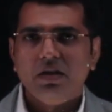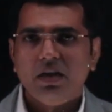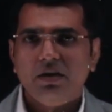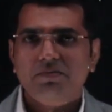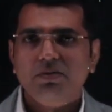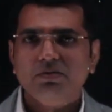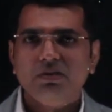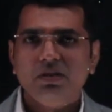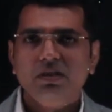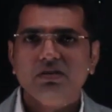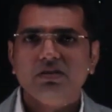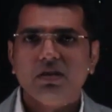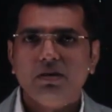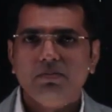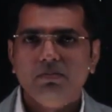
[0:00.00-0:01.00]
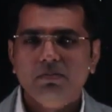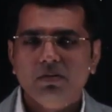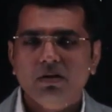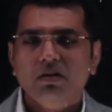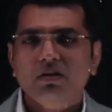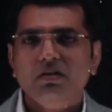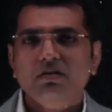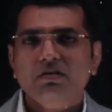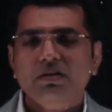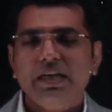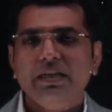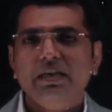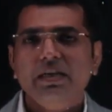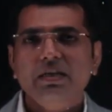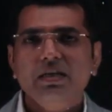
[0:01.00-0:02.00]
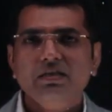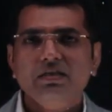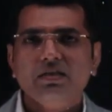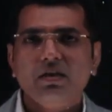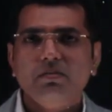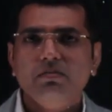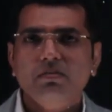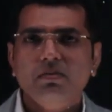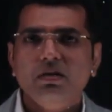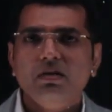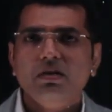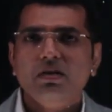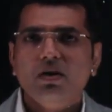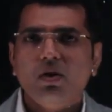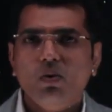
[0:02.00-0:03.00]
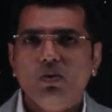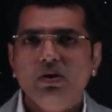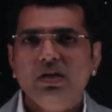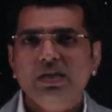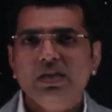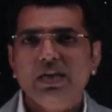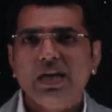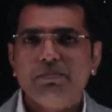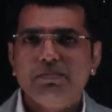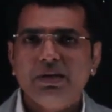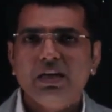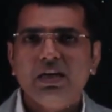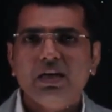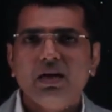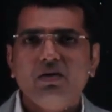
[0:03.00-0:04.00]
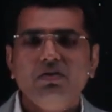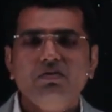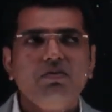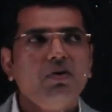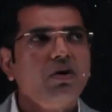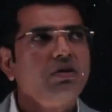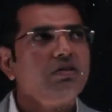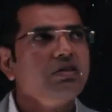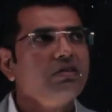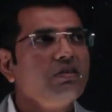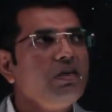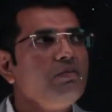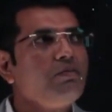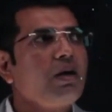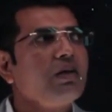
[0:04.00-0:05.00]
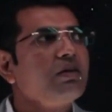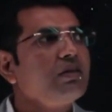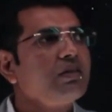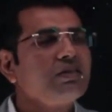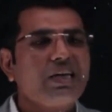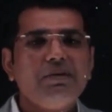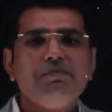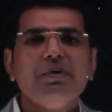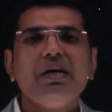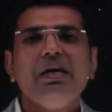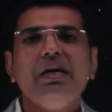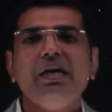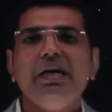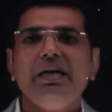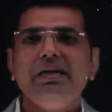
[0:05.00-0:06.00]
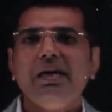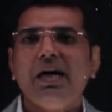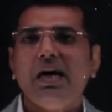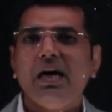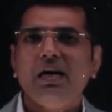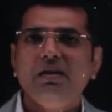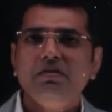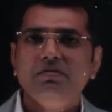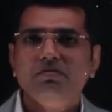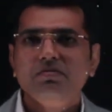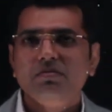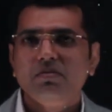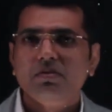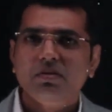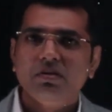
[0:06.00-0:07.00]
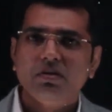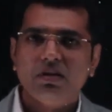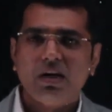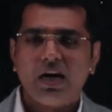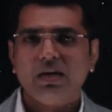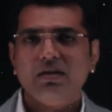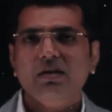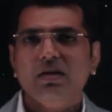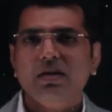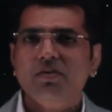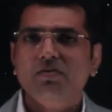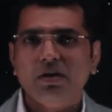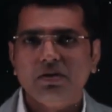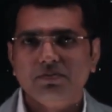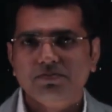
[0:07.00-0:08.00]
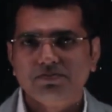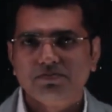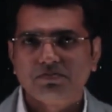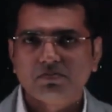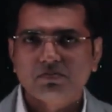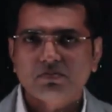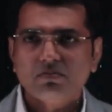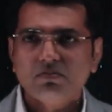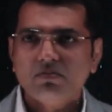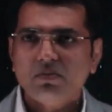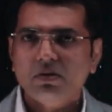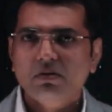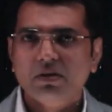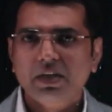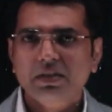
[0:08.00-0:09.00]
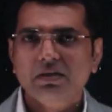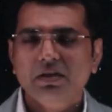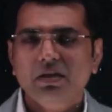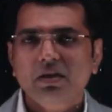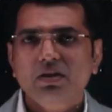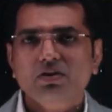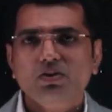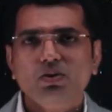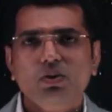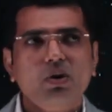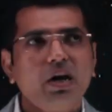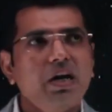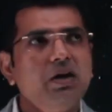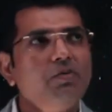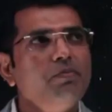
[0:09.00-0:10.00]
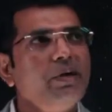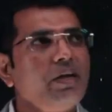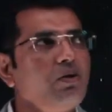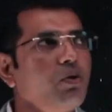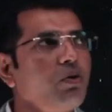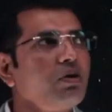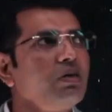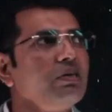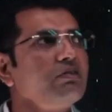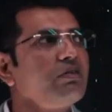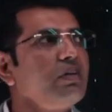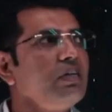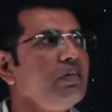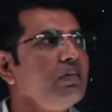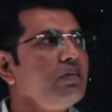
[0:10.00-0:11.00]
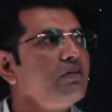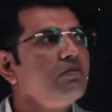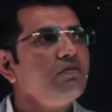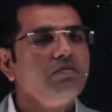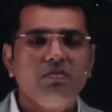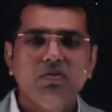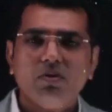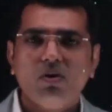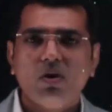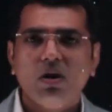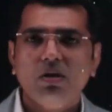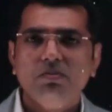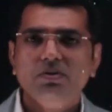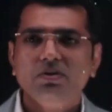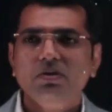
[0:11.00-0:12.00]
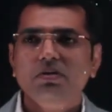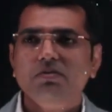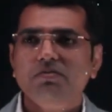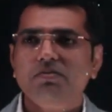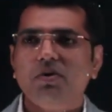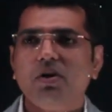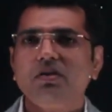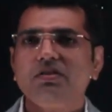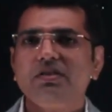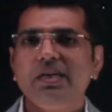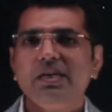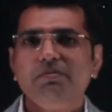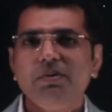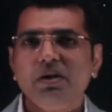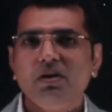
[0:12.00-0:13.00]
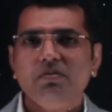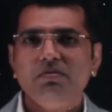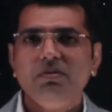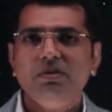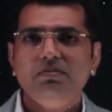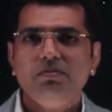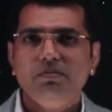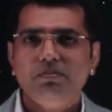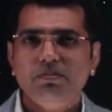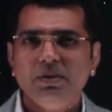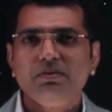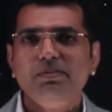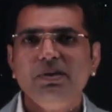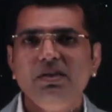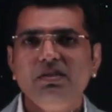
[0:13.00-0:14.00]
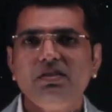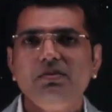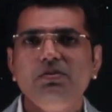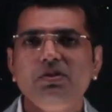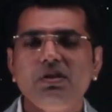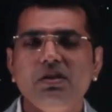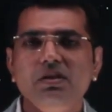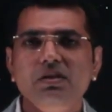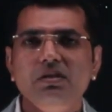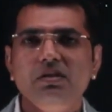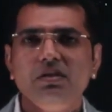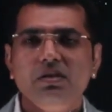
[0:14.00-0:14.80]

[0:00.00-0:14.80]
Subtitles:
If you see the sum, then in the sum, only capital account for the 3 partners M, K and R are given, right? So I have made only 3 columns for statement of piecemeal distribution.